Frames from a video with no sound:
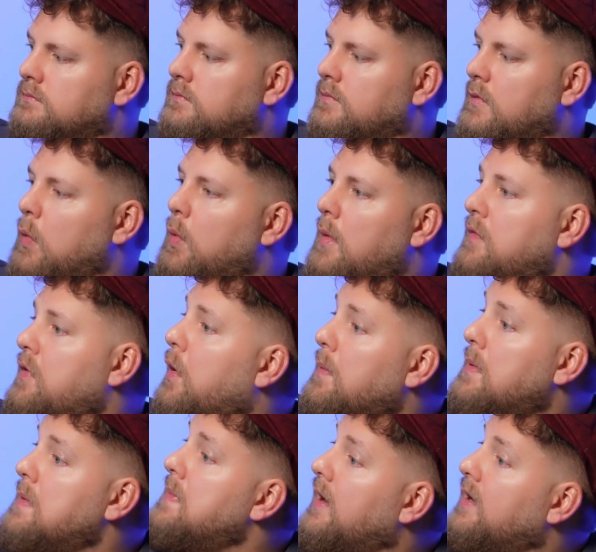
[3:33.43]
we've
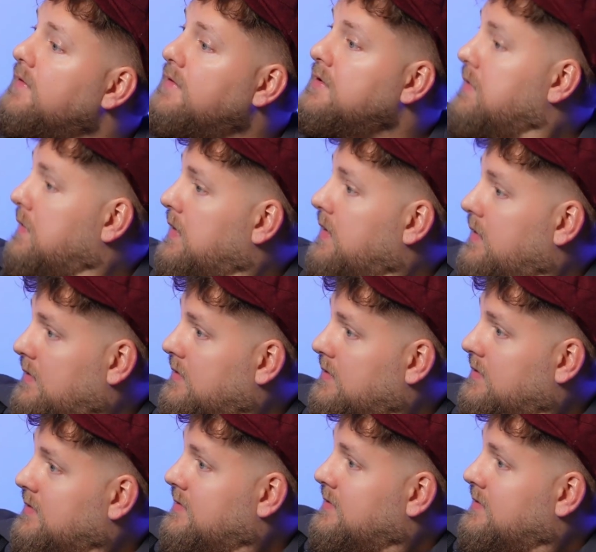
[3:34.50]
only been married for 2 years.